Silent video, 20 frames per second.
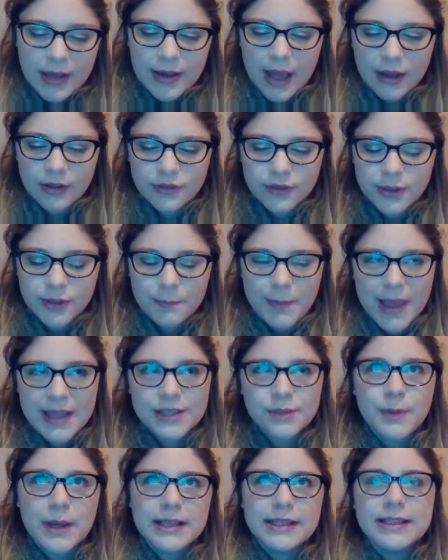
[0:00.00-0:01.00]
Now, the
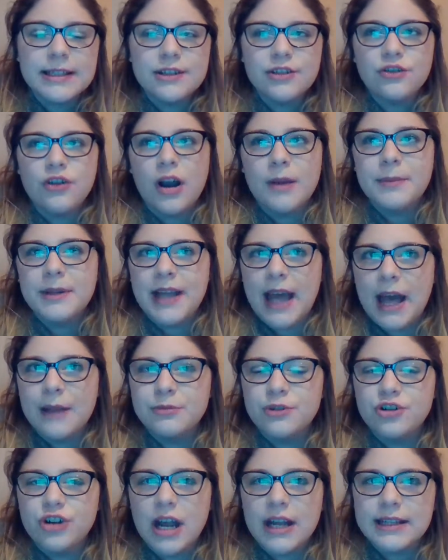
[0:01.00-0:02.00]
best way to describe an
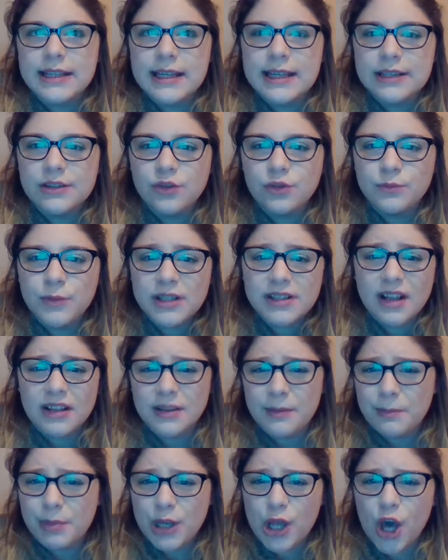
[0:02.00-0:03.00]
abstract is almost like
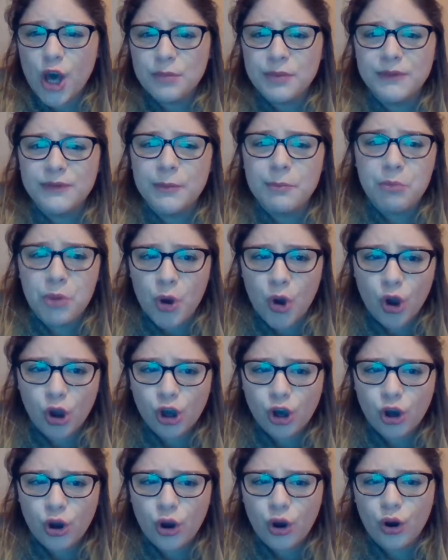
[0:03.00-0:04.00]
the blurb of a
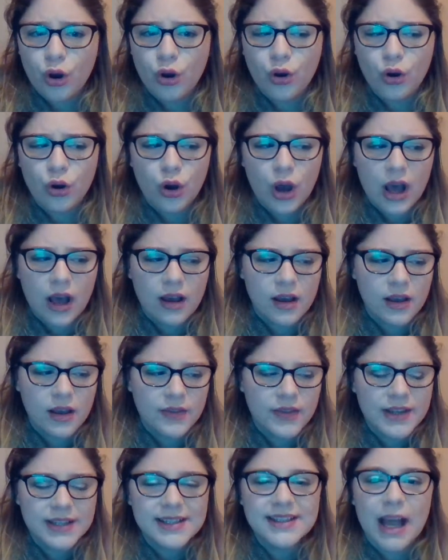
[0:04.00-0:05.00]
book or
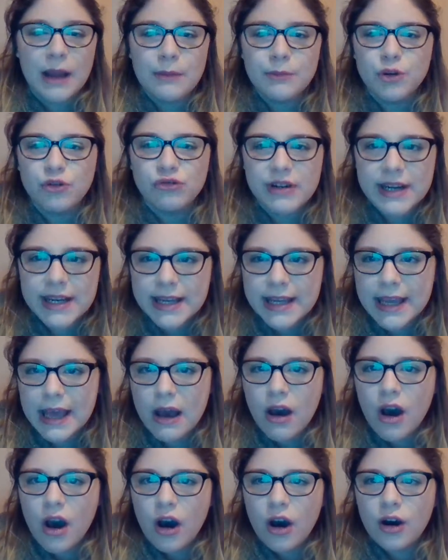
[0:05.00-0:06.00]
the summary
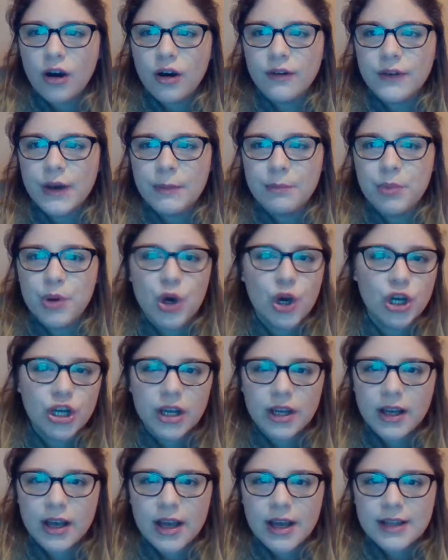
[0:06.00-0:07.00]
of a
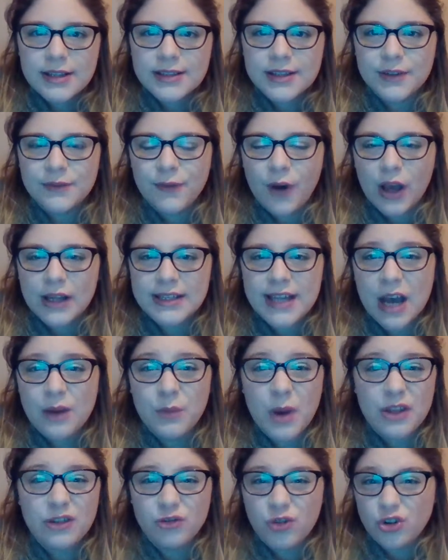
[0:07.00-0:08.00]
book to find out
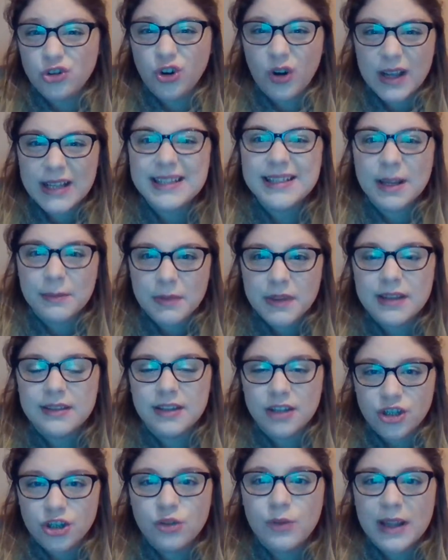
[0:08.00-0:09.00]
whether or not it's something
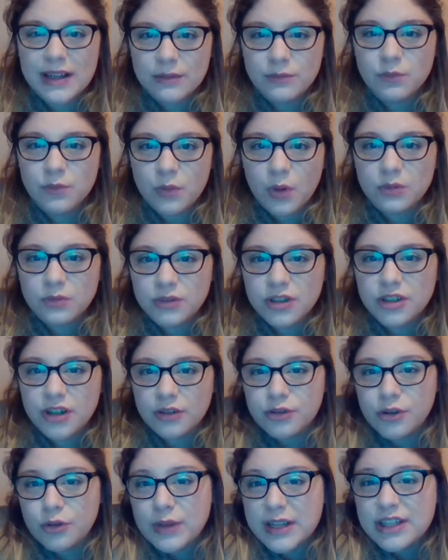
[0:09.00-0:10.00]
that you want,
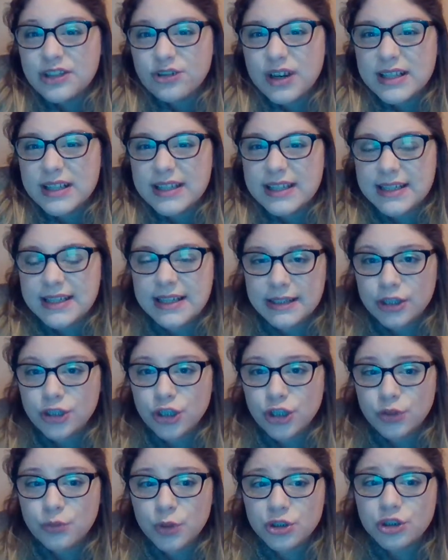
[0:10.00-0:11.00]
you're interested in, that
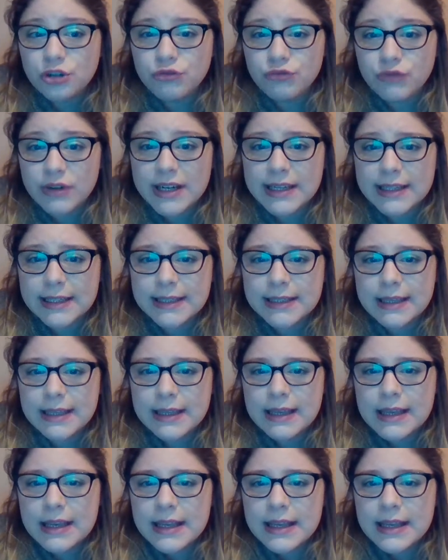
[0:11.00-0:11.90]
you want to read.